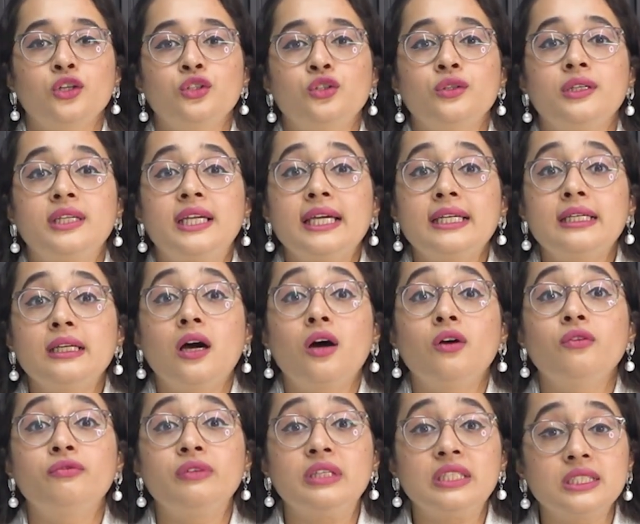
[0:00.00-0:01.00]
To get
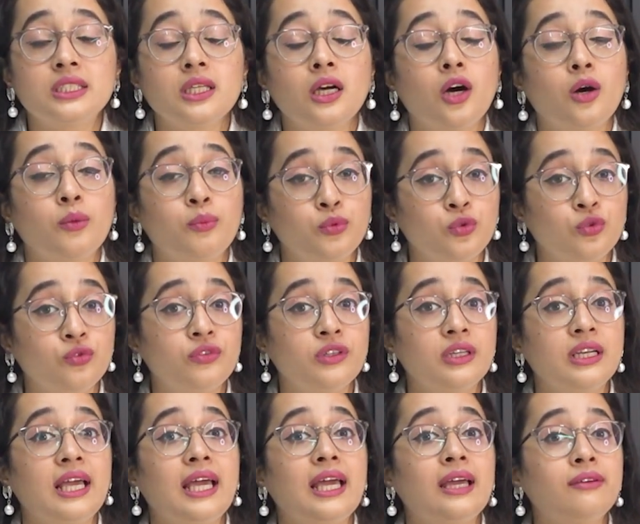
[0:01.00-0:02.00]
a visa
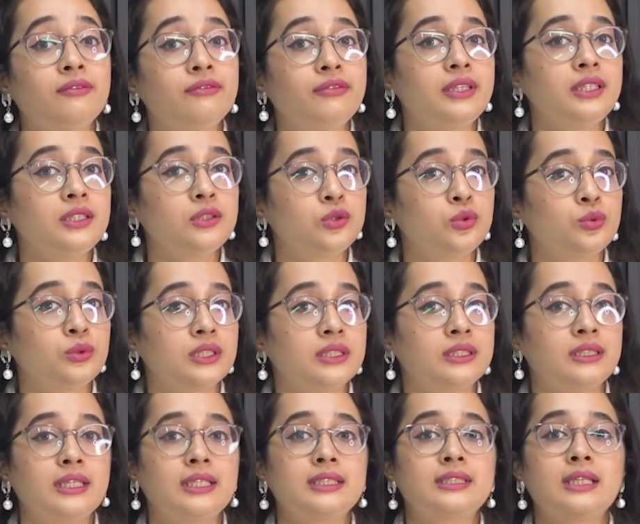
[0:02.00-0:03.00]
approval, every
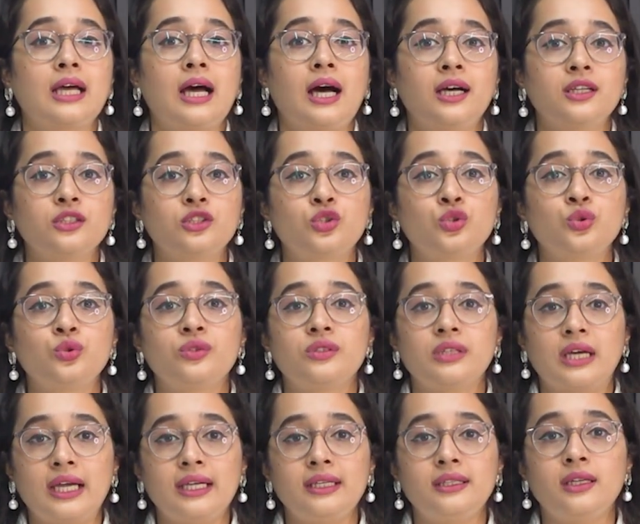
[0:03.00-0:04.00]
student is asked to
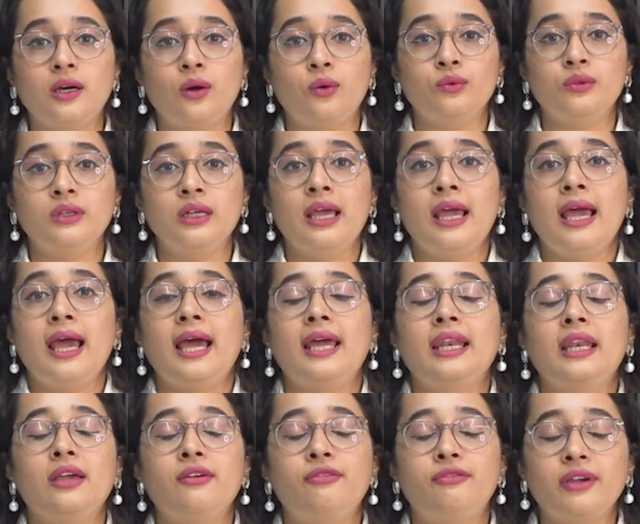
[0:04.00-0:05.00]
write down
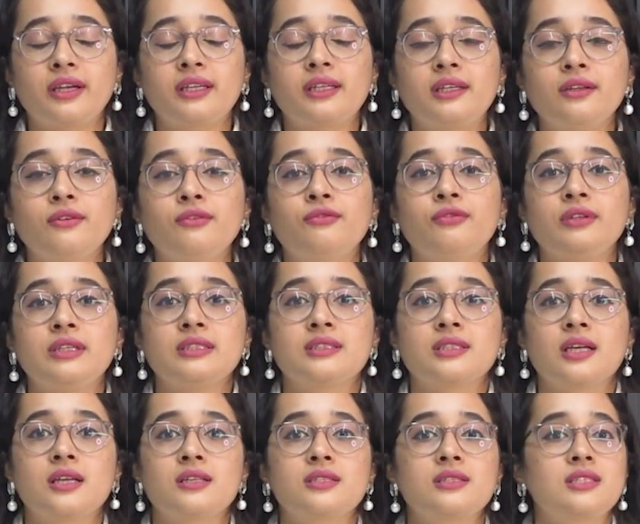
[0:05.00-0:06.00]
an effective
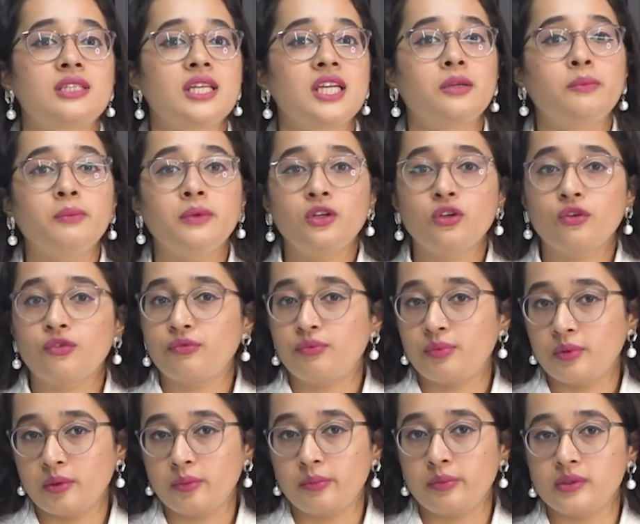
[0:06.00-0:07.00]
visa statement of
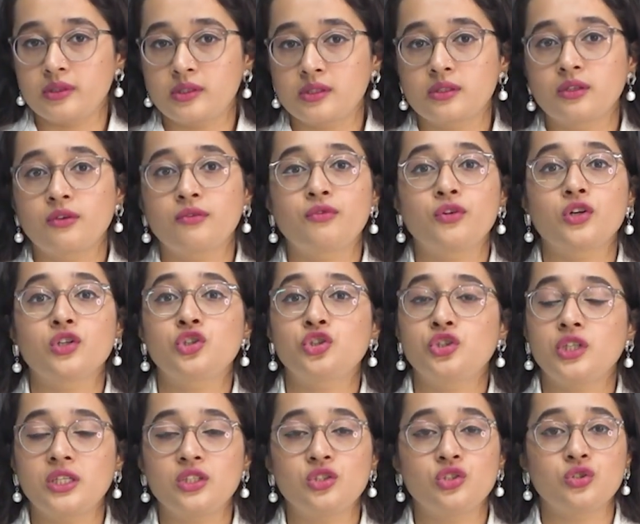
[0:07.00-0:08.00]
purpose for
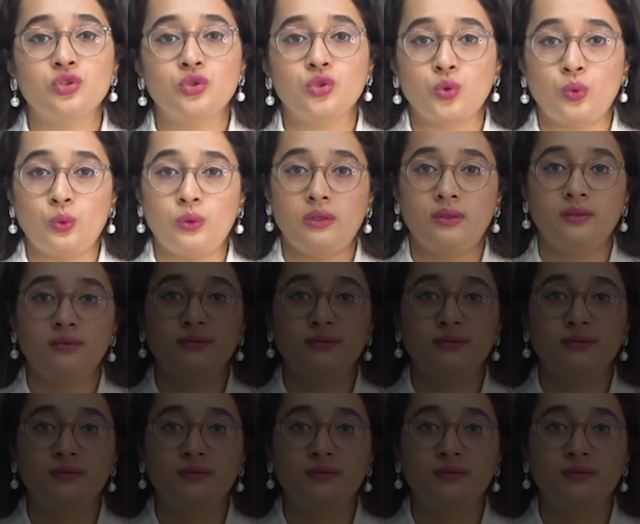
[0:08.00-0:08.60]
Schengen Zone.